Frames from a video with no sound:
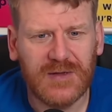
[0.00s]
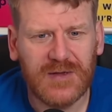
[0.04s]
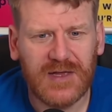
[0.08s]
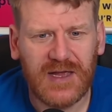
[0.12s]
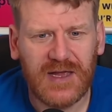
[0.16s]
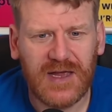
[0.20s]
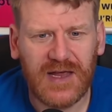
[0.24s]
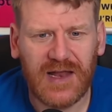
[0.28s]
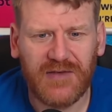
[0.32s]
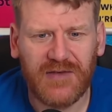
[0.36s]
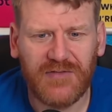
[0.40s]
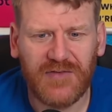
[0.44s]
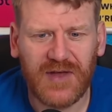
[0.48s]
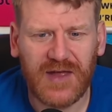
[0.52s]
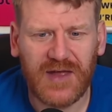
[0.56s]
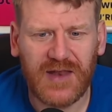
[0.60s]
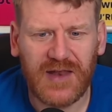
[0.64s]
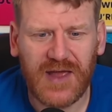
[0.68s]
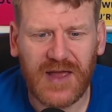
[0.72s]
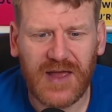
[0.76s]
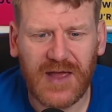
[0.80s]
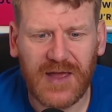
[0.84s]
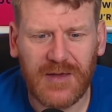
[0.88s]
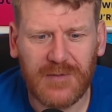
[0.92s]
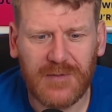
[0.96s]
he'll have a
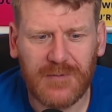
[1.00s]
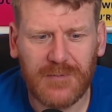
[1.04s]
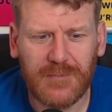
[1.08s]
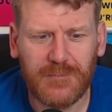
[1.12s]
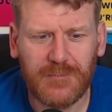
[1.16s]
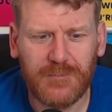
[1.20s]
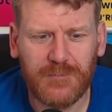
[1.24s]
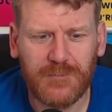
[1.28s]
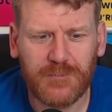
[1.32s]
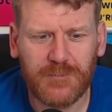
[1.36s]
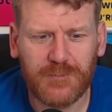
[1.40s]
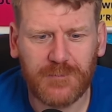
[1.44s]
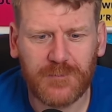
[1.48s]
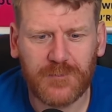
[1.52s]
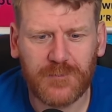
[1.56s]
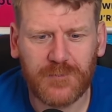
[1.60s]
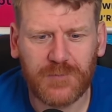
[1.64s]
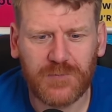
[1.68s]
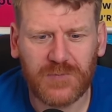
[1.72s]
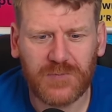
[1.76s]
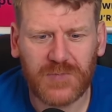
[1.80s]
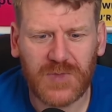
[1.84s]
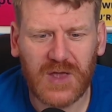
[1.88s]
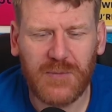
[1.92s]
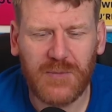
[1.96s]
uh,
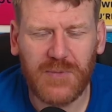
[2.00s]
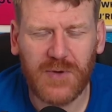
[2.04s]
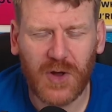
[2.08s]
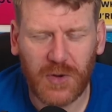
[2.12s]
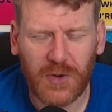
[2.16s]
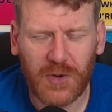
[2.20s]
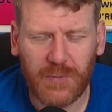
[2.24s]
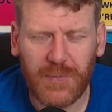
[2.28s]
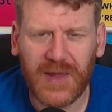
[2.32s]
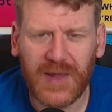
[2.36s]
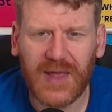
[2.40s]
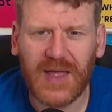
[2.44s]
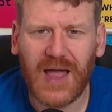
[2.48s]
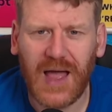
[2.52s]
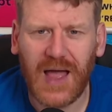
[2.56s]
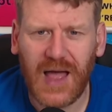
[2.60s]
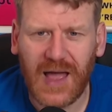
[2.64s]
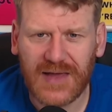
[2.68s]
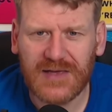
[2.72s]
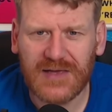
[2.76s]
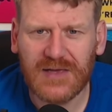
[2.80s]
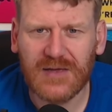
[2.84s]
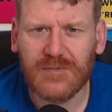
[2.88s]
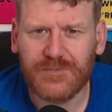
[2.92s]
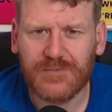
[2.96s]
he'll be on a big high.